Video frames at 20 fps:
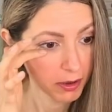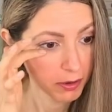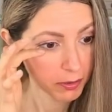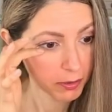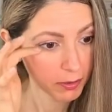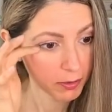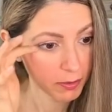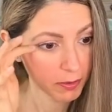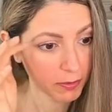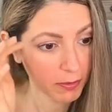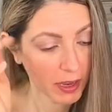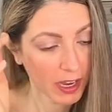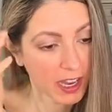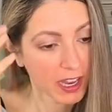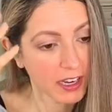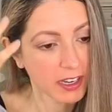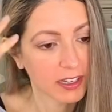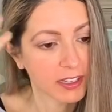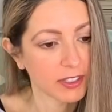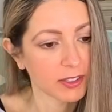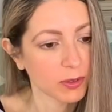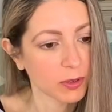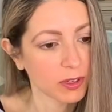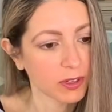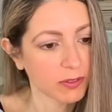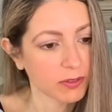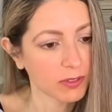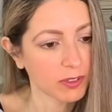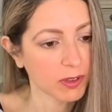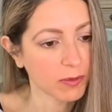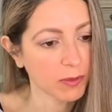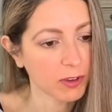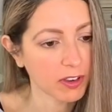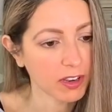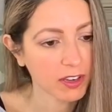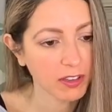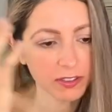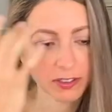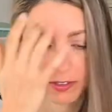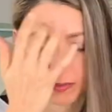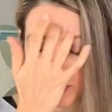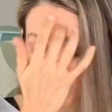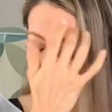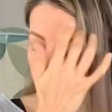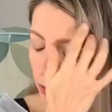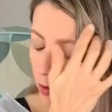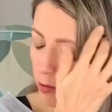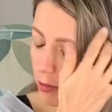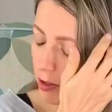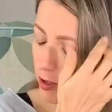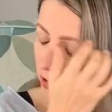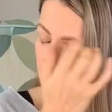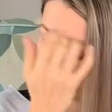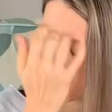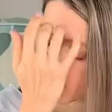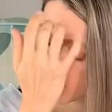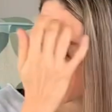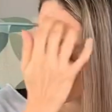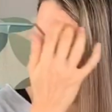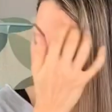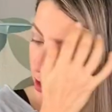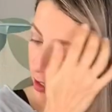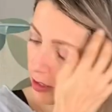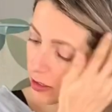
Whew. My head is sort of somewhere else for a moment. Sorry.